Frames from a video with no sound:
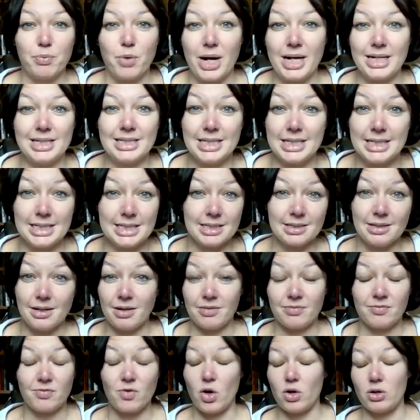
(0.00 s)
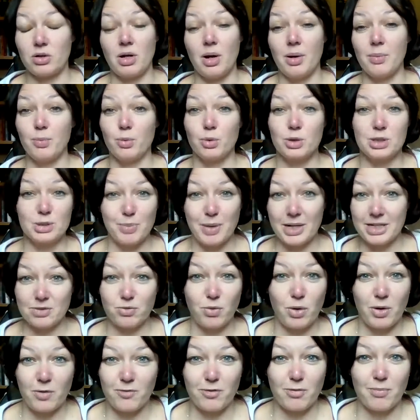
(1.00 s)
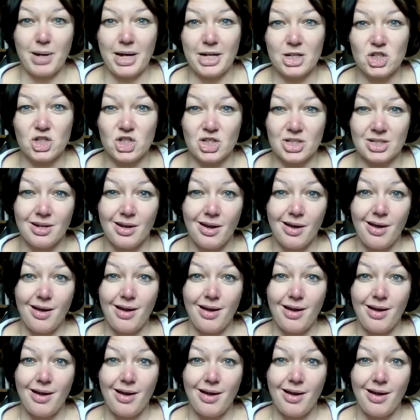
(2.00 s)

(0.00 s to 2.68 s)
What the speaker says: brain dead and I've got no more space for information.